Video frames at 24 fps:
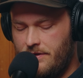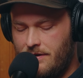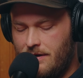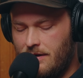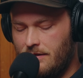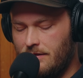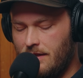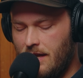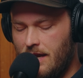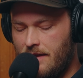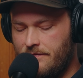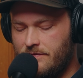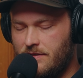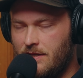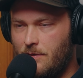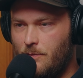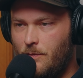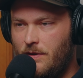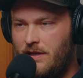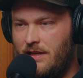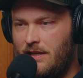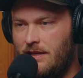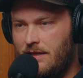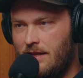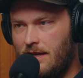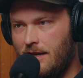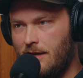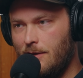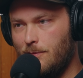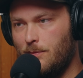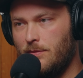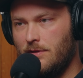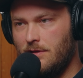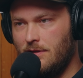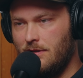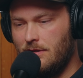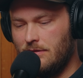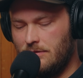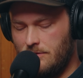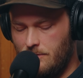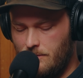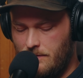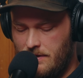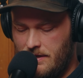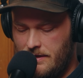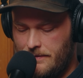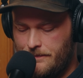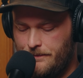in our lives, and we need help along the
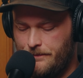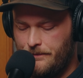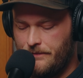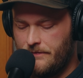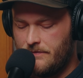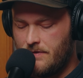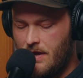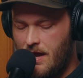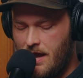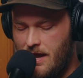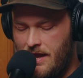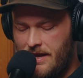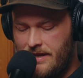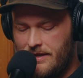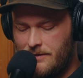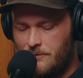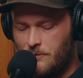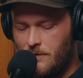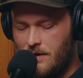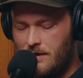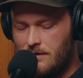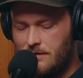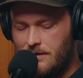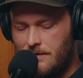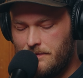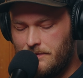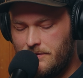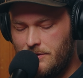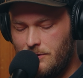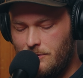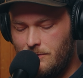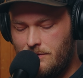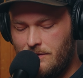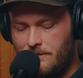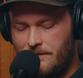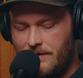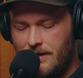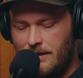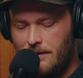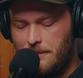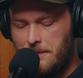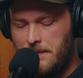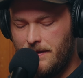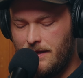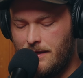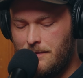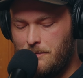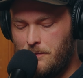way. Hi, and welcome to
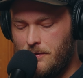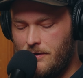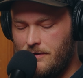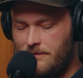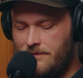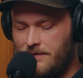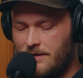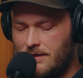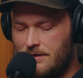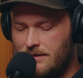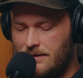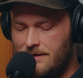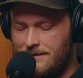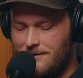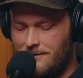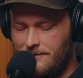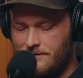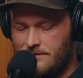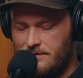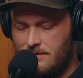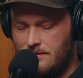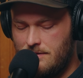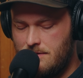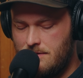Developing Imperfect Leaders.